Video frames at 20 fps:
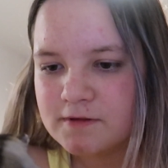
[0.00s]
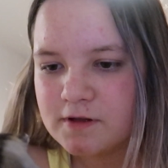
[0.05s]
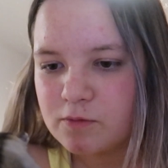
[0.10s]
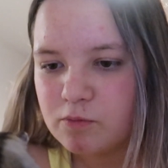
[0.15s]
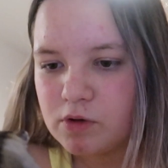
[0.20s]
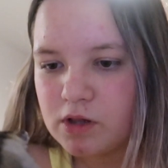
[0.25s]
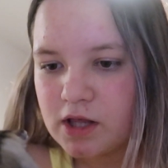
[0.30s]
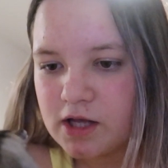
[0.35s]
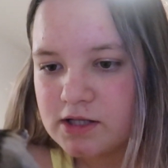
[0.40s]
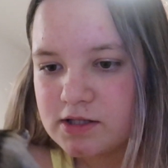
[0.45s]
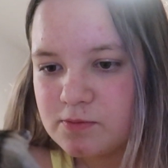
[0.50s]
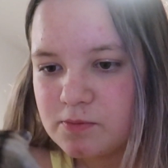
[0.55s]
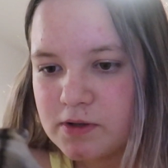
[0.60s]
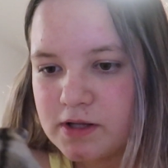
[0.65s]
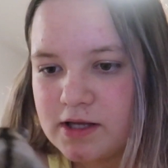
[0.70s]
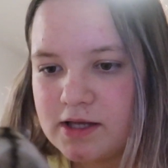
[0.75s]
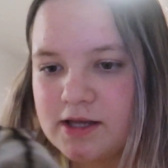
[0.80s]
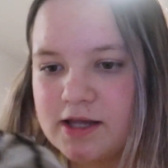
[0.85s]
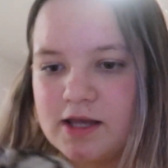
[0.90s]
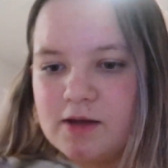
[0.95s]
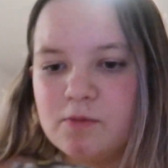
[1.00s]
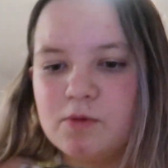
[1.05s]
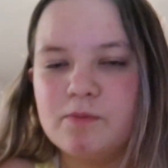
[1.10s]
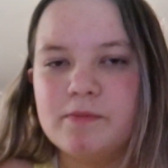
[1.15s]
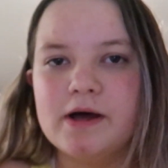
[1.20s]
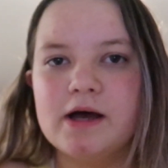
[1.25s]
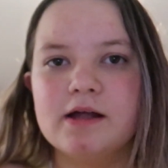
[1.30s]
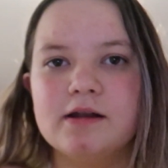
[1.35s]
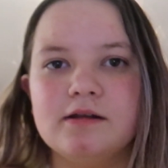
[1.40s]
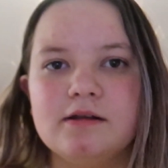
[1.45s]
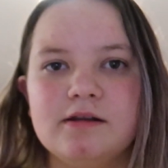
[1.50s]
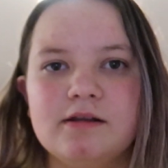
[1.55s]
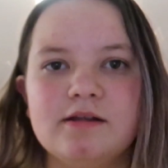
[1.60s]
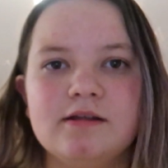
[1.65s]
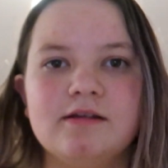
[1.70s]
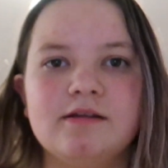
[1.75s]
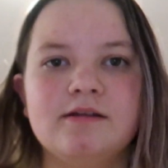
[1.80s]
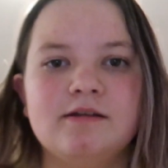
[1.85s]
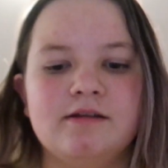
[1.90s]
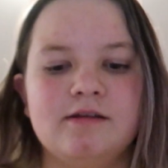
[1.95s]
We like to play a game on my hand.
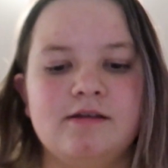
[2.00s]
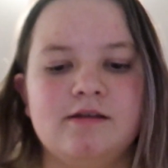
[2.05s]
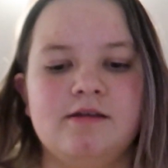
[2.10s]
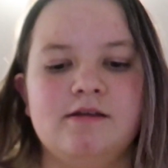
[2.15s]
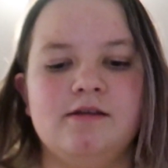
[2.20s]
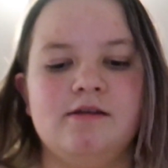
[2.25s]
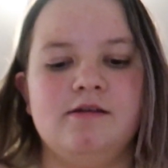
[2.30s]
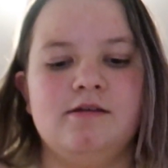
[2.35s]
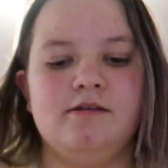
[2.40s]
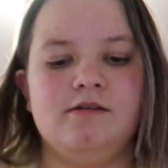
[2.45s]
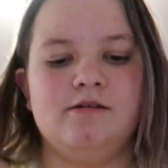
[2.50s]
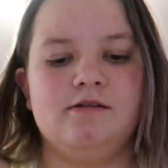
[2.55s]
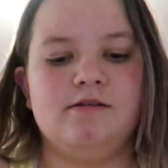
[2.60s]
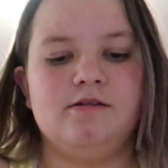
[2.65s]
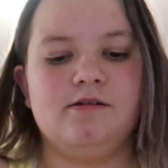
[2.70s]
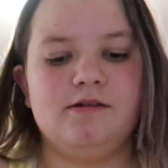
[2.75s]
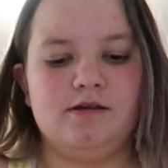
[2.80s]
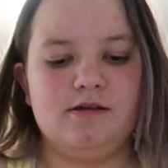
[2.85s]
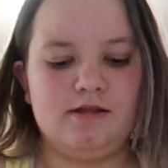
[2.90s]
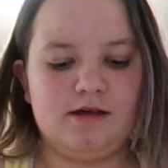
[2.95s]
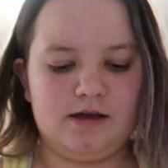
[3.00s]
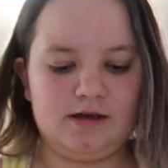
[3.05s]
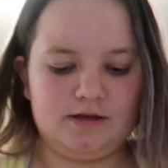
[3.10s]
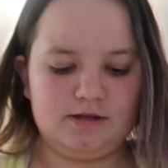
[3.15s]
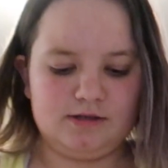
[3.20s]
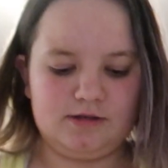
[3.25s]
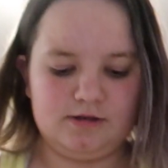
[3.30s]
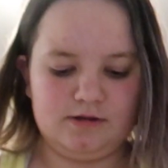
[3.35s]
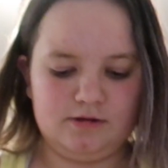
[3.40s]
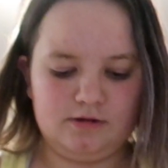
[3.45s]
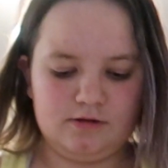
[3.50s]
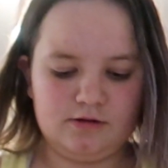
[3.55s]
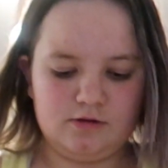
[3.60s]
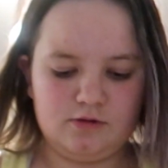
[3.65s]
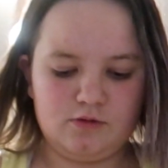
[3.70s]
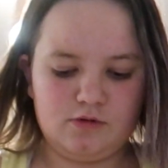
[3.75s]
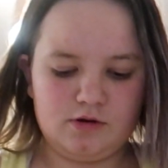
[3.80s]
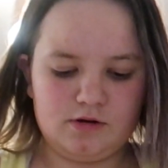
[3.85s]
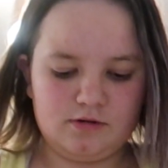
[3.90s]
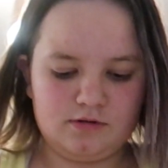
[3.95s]
He likes to.
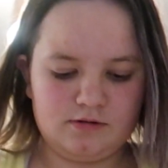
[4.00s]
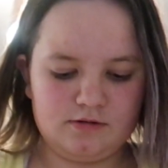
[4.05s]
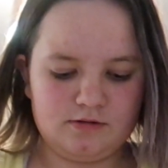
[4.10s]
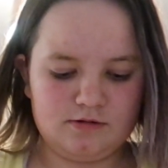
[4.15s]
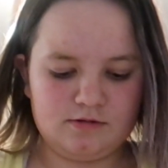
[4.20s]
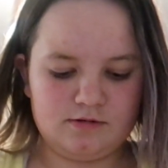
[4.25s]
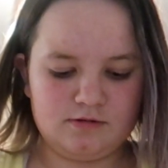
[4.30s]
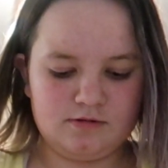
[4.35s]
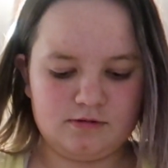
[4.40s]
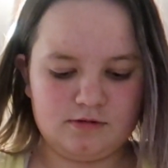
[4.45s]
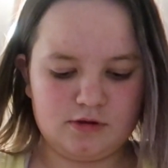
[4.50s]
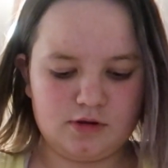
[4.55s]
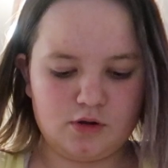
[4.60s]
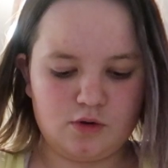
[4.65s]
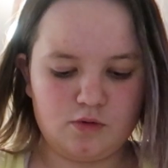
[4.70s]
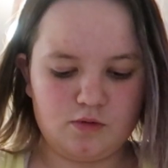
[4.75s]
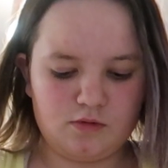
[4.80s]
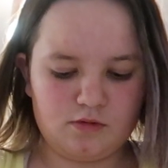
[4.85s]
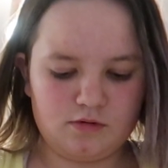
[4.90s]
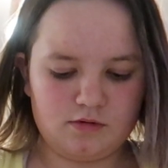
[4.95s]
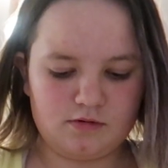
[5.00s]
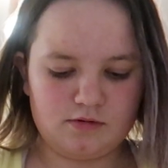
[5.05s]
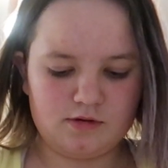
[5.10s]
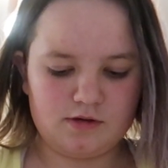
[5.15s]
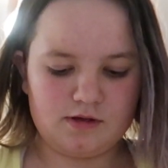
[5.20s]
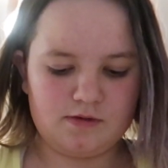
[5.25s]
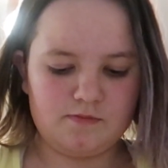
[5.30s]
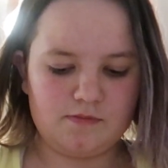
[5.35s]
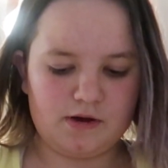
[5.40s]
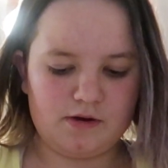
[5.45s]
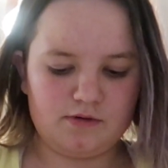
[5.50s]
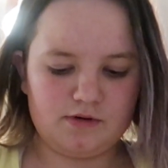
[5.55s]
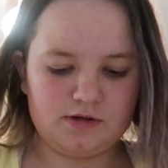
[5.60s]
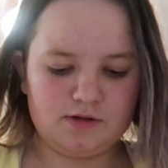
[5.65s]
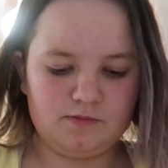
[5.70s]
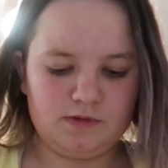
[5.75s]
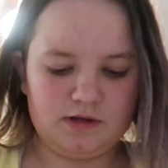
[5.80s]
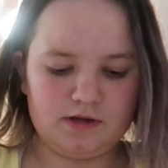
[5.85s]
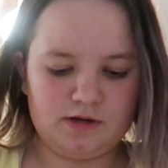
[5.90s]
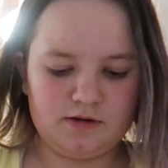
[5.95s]
Go on, don't embarrass
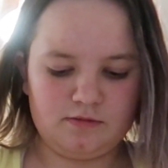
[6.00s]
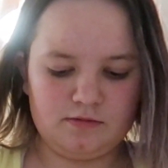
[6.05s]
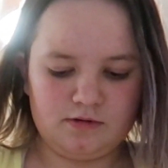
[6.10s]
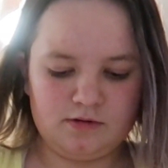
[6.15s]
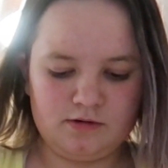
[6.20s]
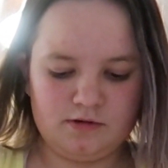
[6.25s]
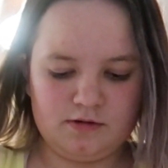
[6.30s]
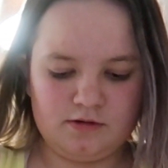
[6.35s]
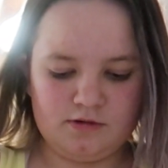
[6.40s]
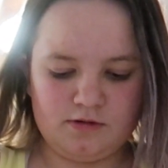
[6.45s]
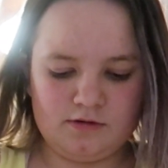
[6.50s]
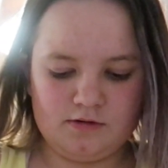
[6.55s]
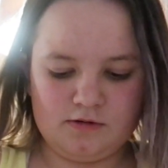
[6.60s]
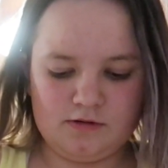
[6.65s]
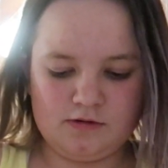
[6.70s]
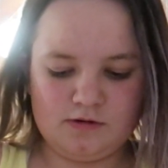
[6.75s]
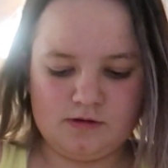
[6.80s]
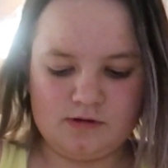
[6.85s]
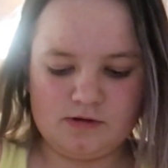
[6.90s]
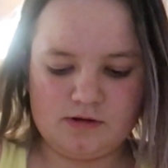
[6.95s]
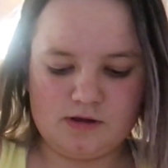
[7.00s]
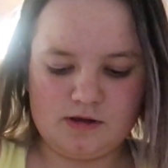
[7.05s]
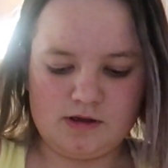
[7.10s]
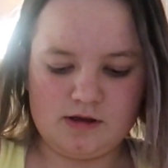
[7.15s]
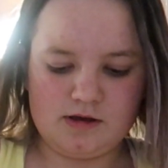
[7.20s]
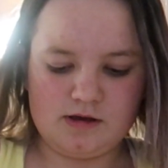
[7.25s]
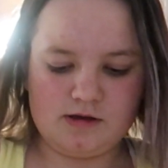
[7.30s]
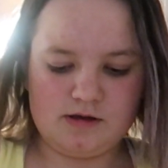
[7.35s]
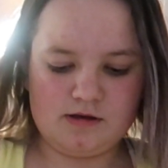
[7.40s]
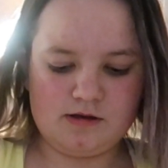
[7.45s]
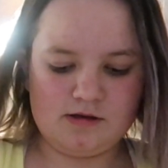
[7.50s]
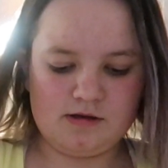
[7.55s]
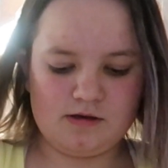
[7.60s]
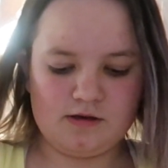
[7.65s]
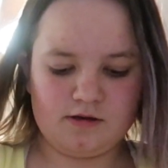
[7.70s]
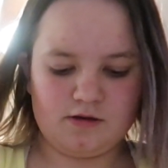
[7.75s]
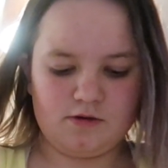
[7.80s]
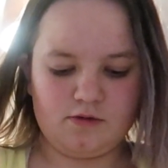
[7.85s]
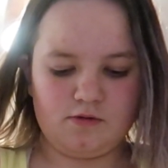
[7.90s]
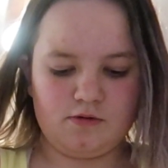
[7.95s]
me now yeah,
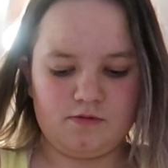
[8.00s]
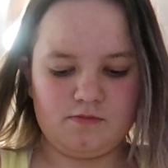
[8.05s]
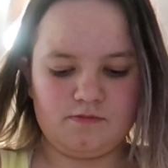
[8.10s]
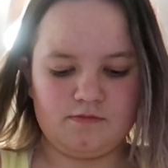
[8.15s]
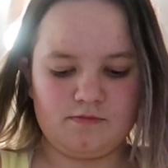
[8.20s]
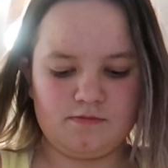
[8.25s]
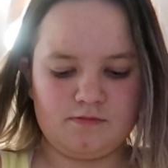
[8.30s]
go on.